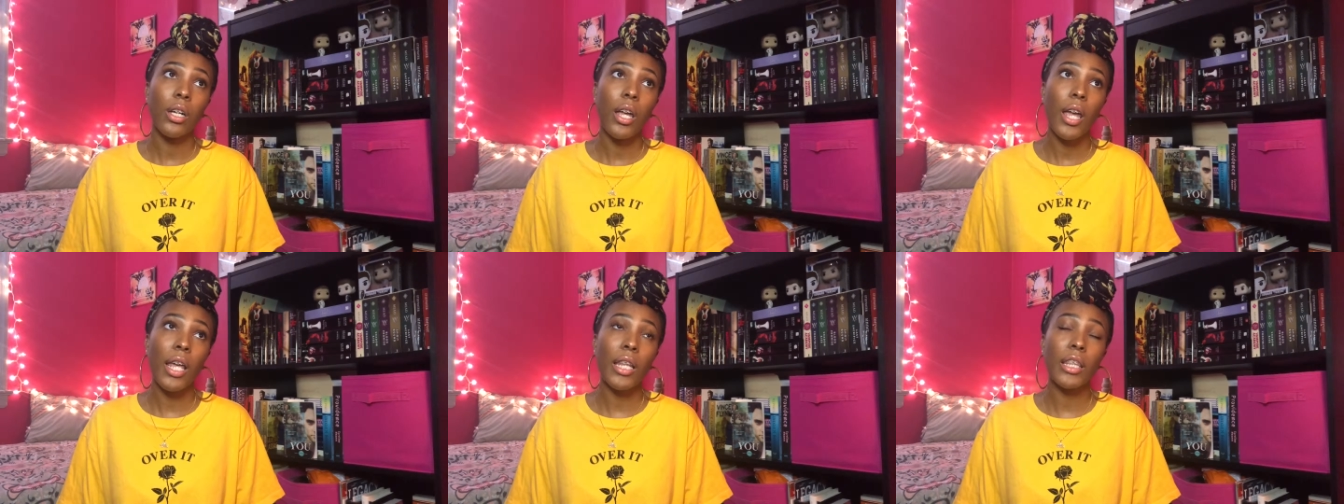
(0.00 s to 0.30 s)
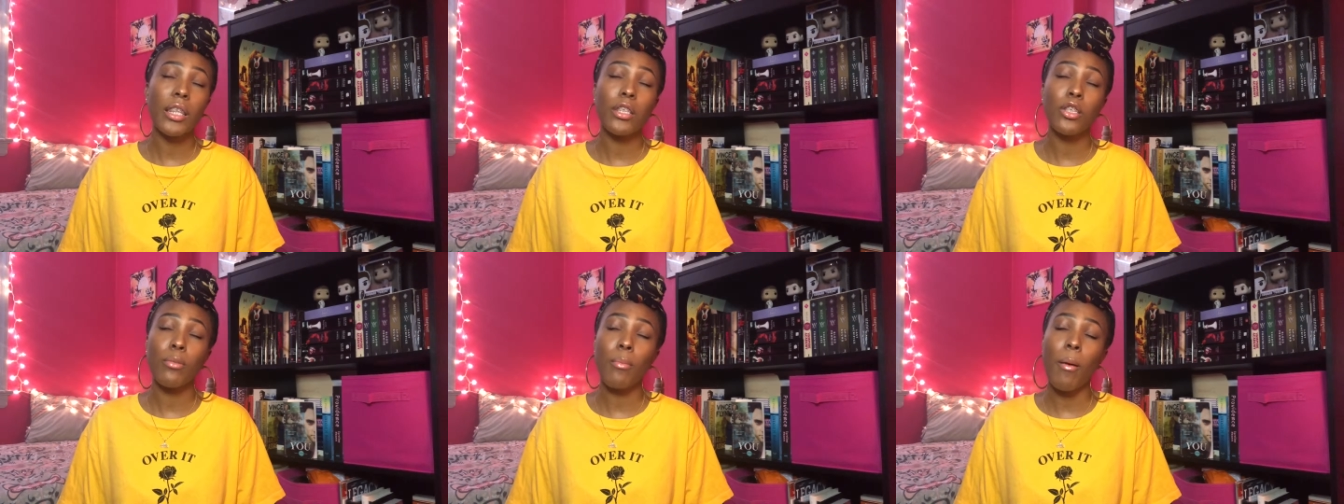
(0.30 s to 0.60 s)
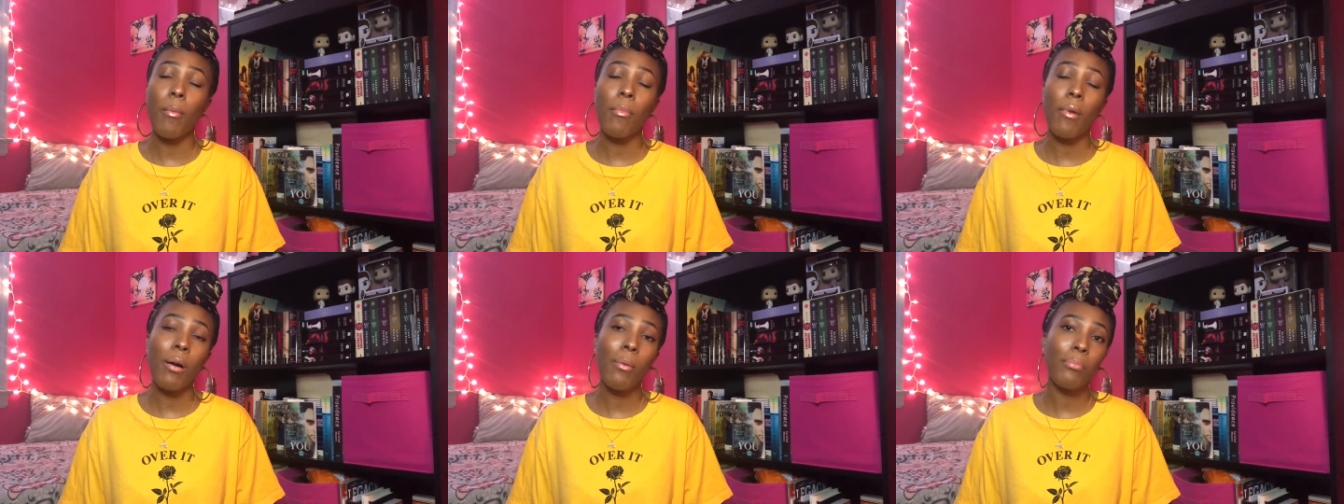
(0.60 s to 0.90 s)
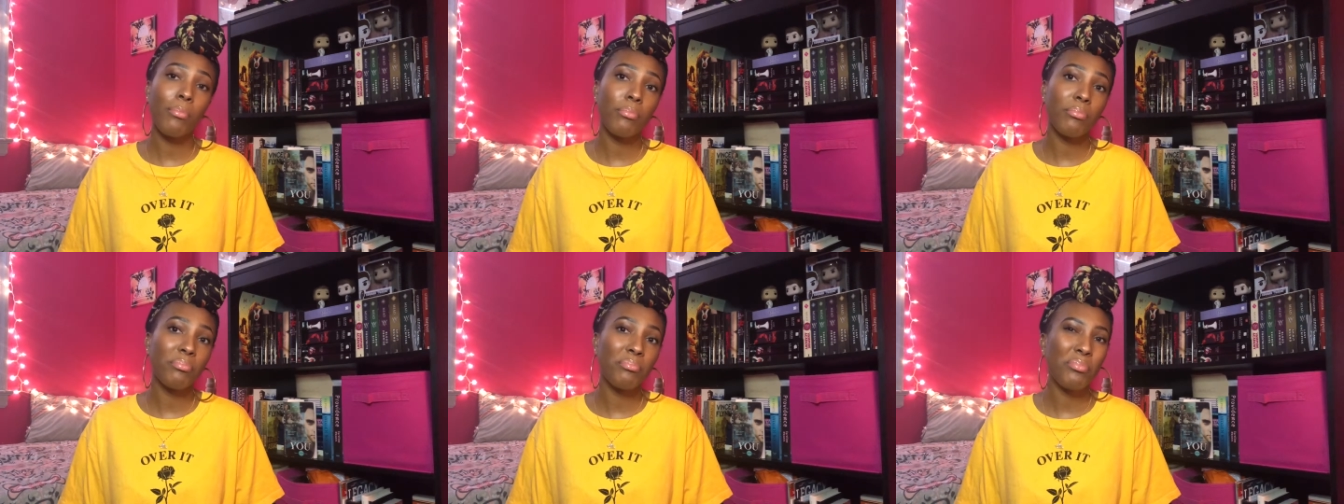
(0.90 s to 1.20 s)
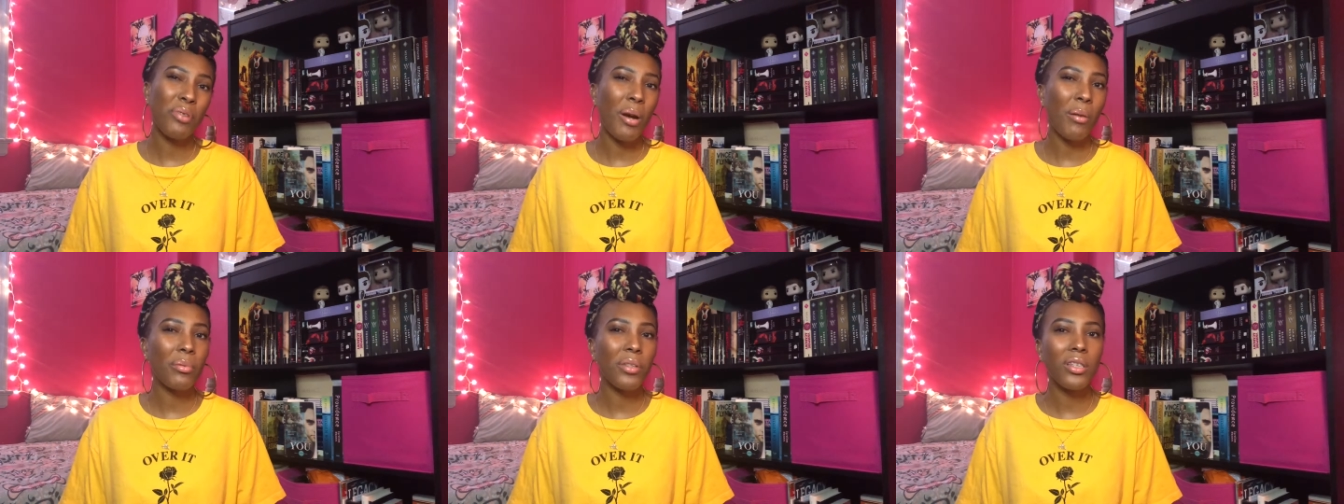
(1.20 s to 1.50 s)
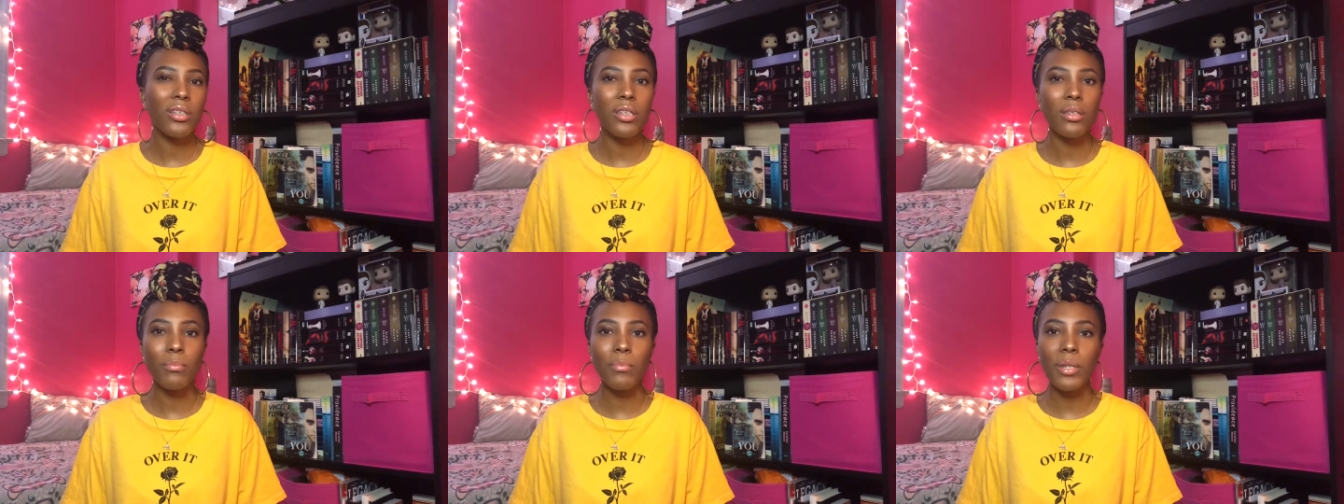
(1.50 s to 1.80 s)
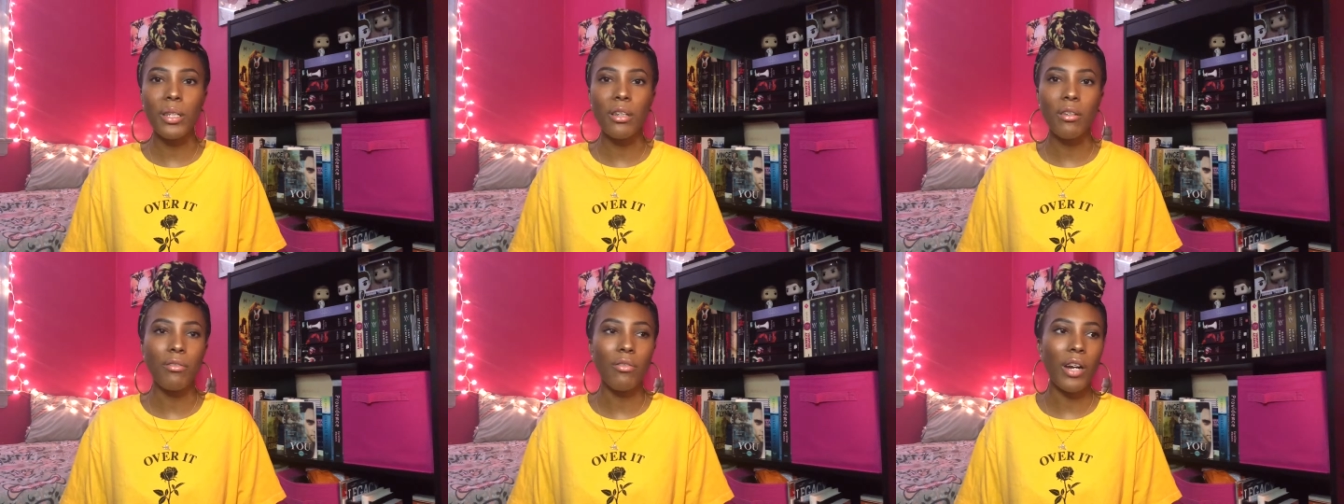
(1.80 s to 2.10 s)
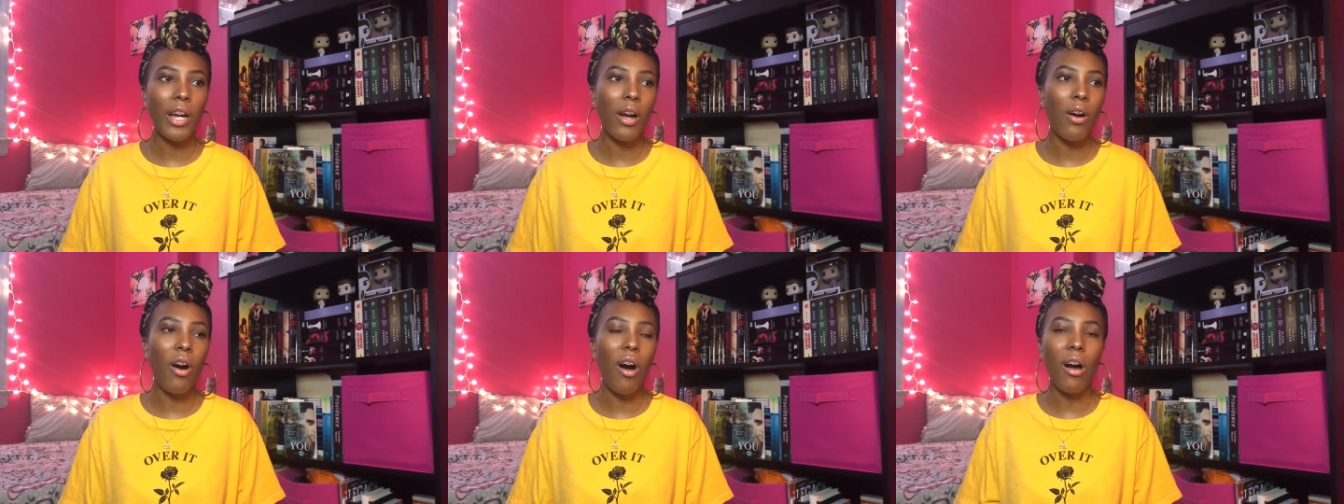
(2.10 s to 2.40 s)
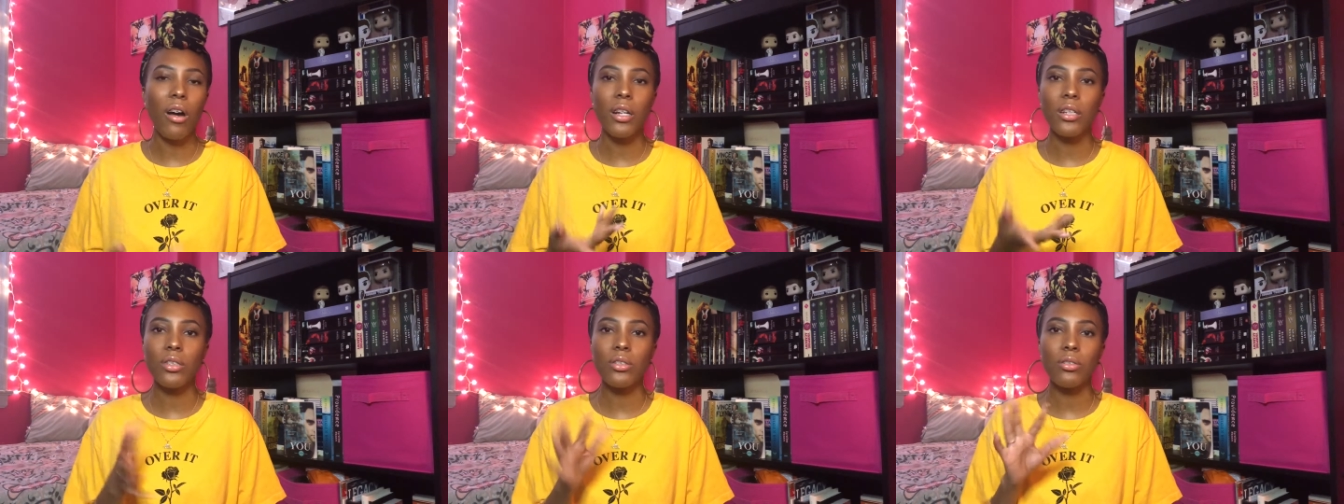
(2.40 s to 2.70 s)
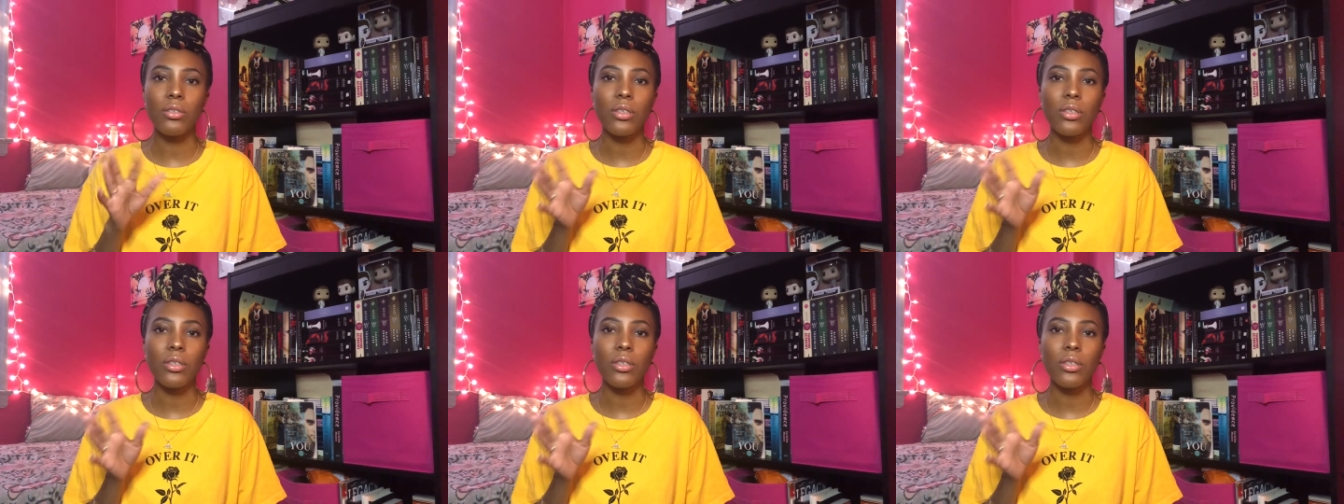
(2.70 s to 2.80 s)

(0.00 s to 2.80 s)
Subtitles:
and so my mom probably took me around